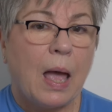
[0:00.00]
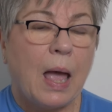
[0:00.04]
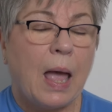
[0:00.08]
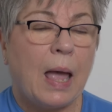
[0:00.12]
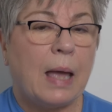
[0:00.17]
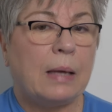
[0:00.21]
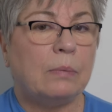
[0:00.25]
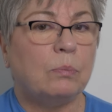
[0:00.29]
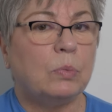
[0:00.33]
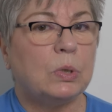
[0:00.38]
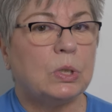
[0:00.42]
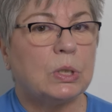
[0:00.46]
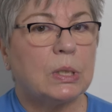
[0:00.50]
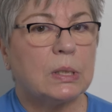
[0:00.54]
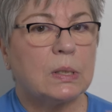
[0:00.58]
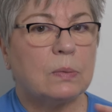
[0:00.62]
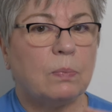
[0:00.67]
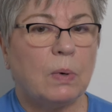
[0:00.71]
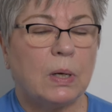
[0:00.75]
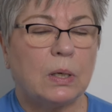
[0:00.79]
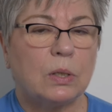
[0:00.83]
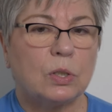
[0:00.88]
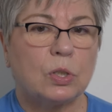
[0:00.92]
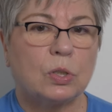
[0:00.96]
And we
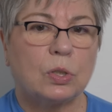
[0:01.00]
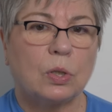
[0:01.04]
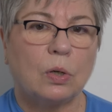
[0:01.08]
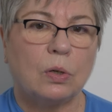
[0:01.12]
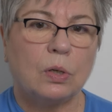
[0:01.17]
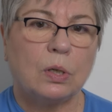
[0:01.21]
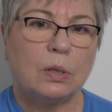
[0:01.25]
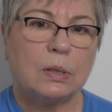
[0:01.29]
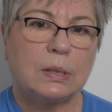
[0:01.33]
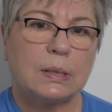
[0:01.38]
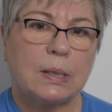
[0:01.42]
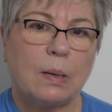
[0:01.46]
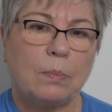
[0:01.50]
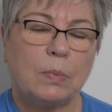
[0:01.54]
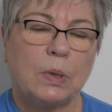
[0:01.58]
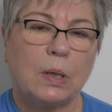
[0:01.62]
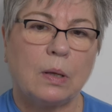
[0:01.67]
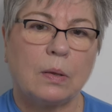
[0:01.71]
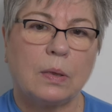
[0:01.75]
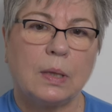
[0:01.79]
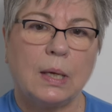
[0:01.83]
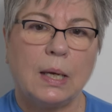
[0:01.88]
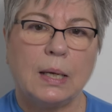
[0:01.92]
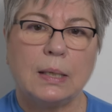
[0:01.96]
just want to show you some of
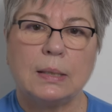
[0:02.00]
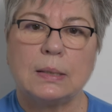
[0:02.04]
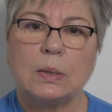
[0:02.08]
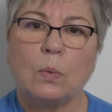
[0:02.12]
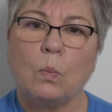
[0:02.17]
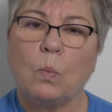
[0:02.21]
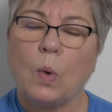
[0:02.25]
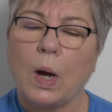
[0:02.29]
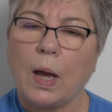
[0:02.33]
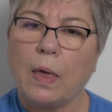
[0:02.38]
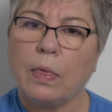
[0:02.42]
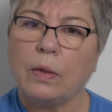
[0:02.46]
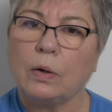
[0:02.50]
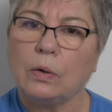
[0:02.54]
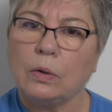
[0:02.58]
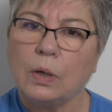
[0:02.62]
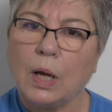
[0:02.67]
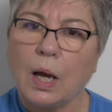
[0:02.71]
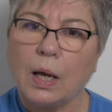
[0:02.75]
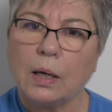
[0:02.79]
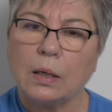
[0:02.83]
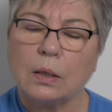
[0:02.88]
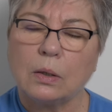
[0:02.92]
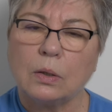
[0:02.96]
the things and why they're
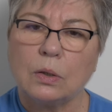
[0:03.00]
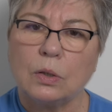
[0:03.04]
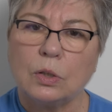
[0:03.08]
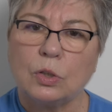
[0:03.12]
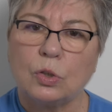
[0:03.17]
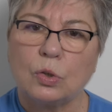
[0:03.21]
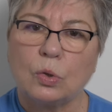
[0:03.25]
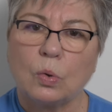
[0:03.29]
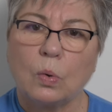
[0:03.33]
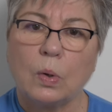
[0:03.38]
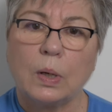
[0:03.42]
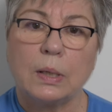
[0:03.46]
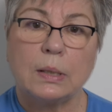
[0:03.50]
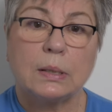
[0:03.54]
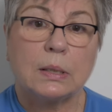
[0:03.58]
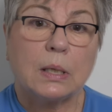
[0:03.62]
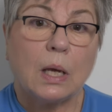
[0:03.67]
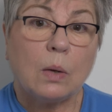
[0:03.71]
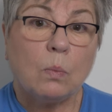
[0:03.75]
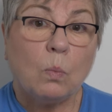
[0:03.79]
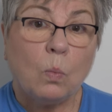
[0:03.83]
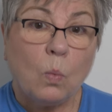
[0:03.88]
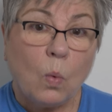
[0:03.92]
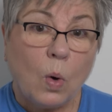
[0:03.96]
not a good choice
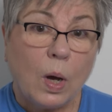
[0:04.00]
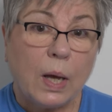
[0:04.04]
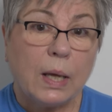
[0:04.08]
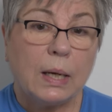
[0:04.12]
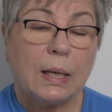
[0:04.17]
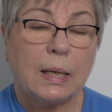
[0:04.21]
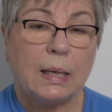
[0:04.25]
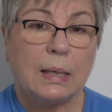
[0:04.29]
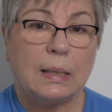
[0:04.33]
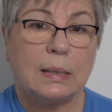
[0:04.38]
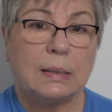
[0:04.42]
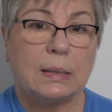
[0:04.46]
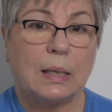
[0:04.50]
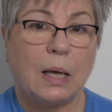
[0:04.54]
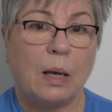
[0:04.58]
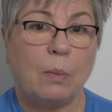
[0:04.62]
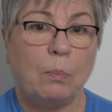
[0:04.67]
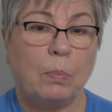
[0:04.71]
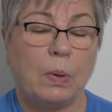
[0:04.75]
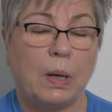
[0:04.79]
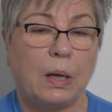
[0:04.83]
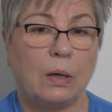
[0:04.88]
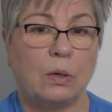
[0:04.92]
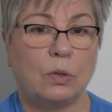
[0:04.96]
and what is a
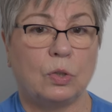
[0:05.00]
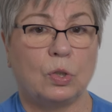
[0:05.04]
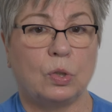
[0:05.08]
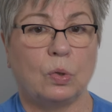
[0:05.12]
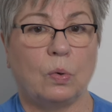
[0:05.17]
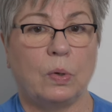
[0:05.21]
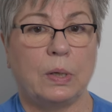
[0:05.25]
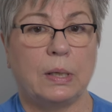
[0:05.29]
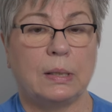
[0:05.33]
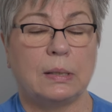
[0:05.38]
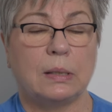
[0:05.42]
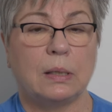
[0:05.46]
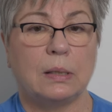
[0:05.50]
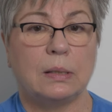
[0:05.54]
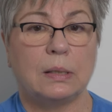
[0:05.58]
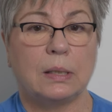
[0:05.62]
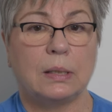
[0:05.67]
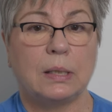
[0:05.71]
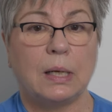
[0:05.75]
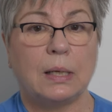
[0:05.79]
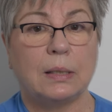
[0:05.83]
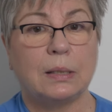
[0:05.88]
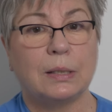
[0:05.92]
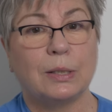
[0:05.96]
better choice
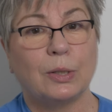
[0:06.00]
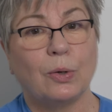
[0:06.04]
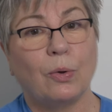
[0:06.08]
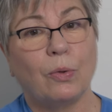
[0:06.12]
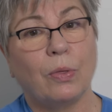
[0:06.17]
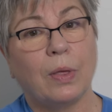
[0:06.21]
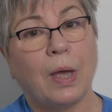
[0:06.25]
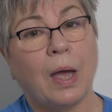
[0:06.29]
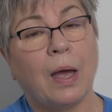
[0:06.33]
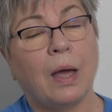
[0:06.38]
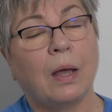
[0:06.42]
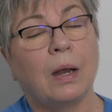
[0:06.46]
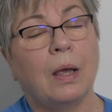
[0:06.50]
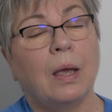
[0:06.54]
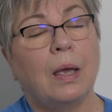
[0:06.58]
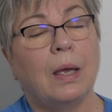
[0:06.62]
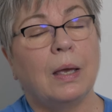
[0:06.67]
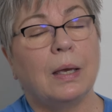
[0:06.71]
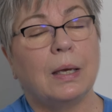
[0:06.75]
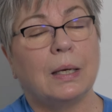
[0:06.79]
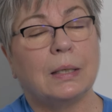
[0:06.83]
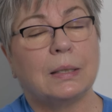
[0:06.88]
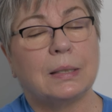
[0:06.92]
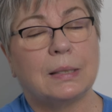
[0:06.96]
instead so that
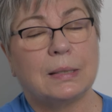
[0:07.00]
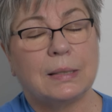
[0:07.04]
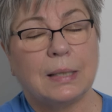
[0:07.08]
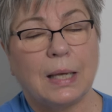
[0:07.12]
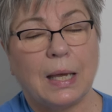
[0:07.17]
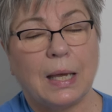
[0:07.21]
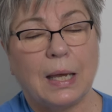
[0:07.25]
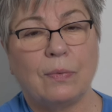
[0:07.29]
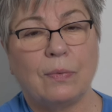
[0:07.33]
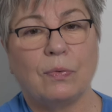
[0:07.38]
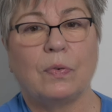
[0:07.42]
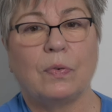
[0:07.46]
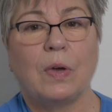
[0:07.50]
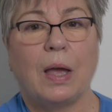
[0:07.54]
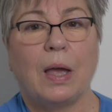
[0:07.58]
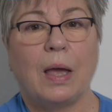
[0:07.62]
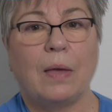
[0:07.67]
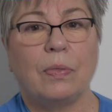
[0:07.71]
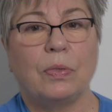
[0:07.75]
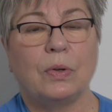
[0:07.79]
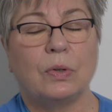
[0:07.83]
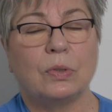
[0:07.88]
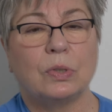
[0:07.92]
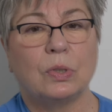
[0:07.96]
it's safe
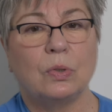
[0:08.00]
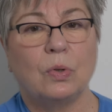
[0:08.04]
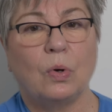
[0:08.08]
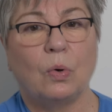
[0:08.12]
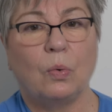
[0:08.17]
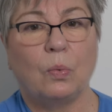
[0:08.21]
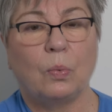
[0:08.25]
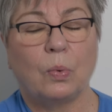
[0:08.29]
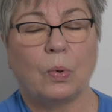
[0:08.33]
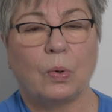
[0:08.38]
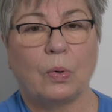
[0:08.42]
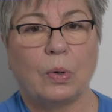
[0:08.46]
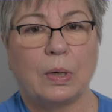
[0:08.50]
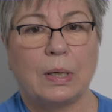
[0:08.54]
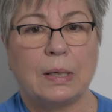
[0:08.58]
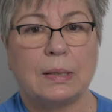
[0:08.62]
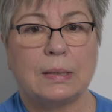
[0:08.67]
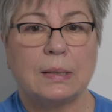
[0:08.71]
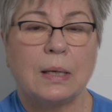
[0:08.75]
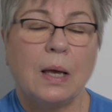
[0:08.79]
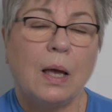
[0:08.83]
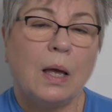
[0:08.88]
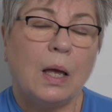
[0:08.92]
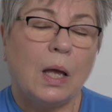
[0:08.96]
and there's no
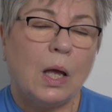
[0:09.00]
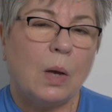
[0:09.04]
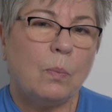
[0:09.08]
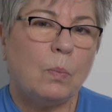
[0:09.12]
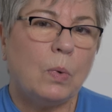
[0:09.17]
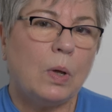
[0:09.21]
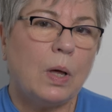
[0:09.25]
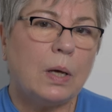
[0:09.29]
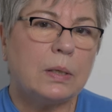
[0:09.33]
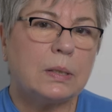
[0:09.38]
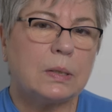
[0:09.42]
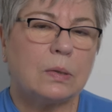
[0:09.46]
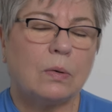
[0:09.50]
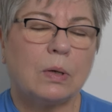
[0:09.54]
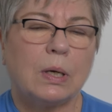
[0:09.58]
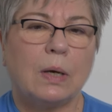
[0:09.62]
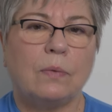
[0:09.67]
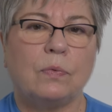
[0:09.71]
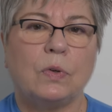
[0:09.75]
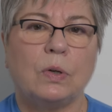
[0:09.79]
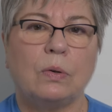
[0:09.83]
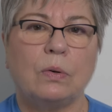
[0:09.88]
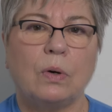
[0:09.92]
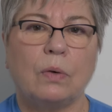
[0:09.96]
worries. And we'll also
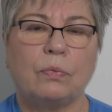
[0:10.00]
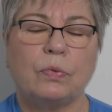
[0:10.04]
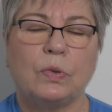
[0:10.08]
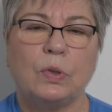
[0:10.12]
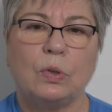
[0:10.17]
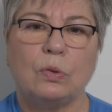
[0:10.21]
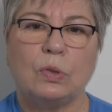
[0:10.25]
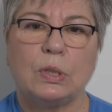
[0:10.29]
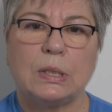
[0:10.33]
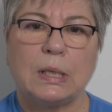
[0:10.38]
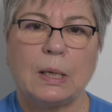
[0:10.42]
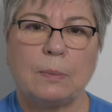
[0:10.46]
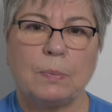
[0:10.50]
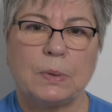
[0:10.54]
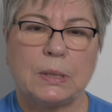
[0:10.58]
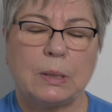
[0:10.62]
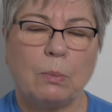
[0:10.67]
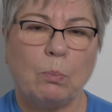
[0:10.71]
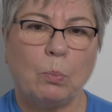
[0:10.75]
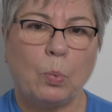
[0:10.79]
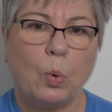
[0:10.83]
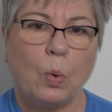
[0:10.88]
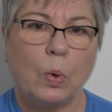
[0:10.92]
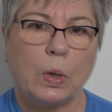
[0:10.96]
give you a few tips
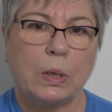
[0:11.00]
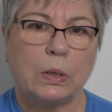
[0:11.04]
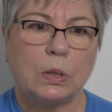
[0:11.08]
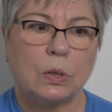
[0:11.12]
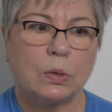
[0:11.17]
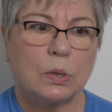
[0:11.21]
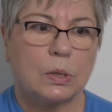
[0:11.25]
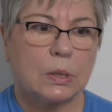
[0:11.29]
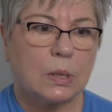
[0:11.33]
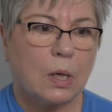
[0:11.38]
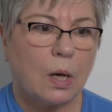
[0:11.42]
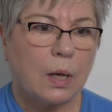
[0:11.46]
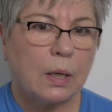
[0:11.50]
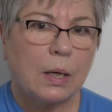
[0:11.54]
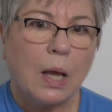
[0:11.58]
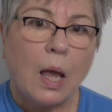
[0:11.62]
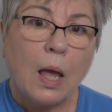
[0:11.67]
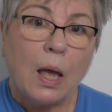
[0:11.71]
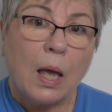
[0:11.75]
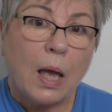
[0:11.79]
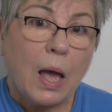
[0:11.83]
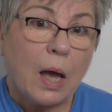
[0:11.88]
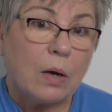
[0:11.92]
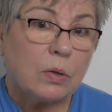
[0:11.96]
and pointers on
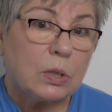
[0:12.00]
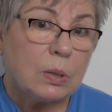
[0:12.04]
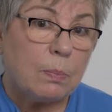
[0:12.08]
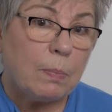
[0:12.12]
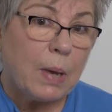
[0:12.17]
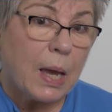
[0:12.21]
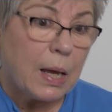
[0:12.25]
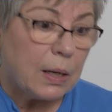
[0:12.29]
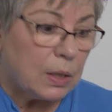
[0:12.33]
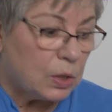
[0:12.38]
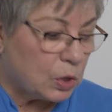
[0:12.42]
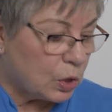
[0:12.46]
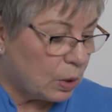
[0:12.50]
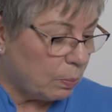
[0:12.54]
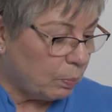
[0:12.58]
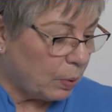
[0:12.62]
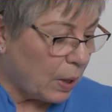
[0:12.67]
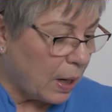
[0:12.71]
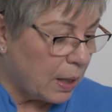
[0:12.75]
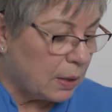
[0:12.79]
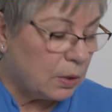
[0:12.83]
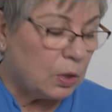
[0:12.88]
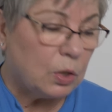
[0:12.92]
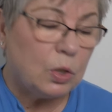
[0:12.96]
how to manage a
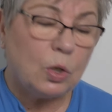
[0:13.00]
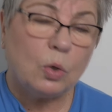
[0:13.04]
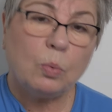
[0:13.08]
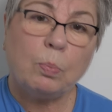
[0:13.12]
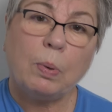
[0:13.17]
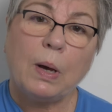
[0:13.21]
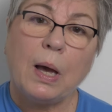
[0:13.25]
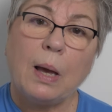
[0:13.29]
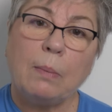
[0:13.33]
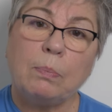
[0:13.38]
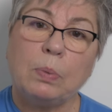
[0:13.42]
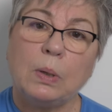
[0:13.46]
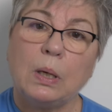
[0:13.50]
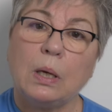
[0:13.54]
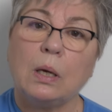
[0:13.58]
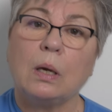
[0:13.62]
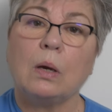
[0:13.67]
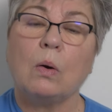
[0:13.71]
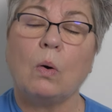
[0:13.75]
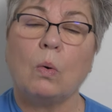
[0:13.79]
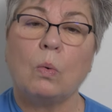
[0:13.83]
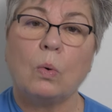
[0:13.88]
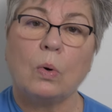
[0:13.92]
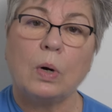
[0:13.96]
brand new
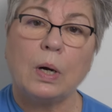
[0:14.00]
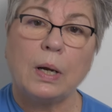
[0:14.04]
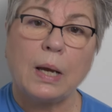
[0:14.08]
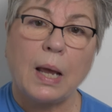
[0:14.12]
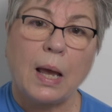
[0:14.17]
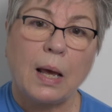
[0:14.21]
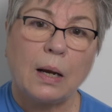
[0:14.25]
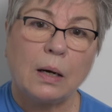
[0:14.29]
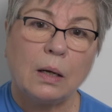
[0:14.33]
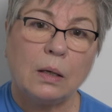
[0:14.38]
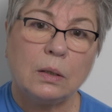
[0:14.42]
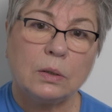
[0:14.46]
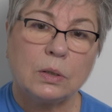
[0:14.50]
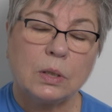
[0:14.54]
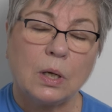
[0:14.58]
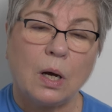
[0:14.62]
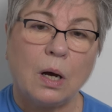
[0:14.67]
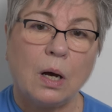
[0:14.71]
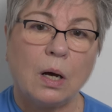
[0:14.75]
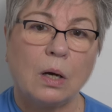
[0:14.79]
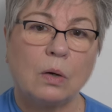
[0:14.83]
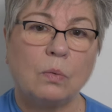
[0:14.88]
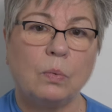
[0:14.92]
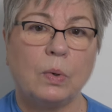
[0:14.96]
puppy or an adult
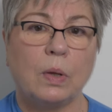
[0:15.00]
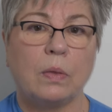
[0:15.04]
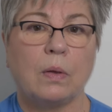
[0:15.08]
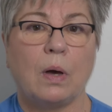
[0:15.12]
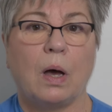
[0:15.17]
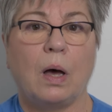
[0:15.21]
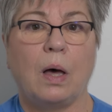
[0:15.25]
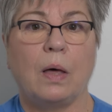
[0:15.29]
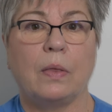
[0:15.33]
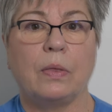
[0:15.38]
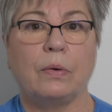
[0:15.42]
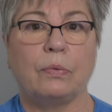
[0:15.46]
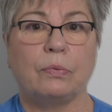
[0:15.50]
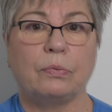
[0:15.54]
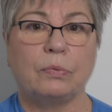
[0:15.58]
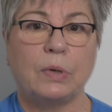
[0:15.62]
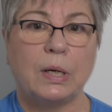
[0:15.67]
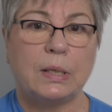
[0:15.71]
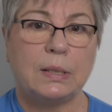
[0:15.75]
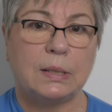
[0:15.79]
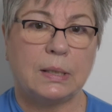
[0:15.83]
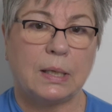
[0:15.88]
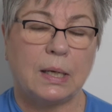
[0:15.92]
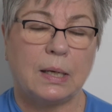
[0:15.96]
dog with all the
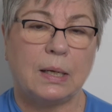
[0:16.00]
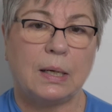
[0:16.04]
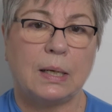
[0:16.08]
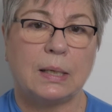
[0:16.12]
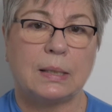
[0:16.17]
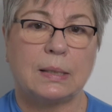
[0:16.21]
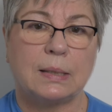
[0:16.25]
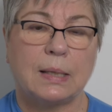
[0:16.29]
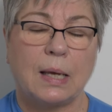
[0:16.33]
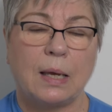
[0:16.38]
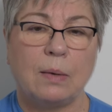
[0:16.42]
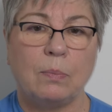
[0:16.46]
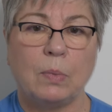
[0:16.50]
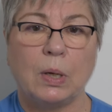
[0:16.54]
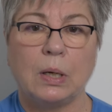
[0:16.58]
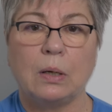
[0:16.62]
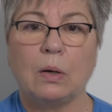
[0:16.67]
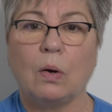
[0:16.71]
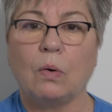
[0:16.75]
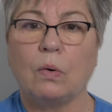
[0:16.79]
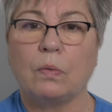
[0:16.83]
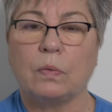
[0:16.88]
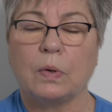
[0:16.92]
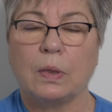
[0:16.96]
frenzy and
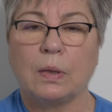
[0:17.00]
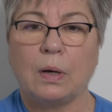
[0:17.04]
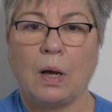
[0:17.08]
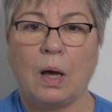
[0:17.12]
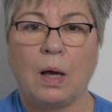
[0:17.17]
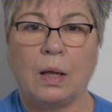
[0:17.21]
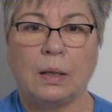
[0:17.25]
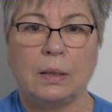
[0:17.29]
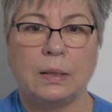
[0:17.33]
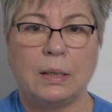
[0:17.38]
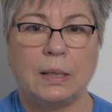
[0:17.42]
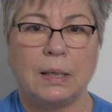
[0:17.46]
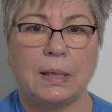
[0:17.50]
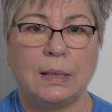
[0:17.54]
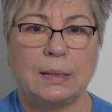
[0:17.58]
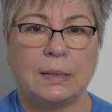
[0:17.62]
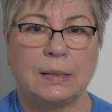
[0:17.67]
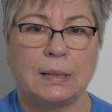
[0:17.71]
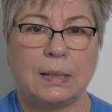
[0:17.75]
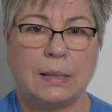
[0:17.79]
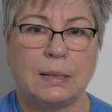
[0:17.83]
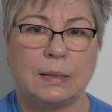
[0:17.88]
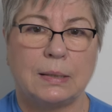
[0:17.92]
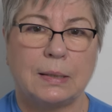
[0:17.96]
excitement over the holiday
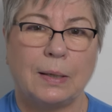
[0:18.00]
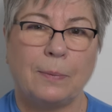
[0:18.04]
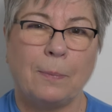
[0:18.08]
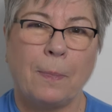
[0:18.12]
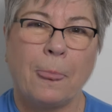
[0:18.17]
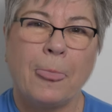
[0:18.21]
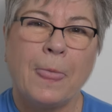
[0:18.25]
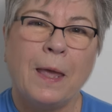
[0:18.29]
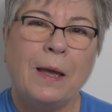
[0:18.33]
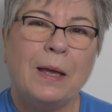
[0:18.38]
season.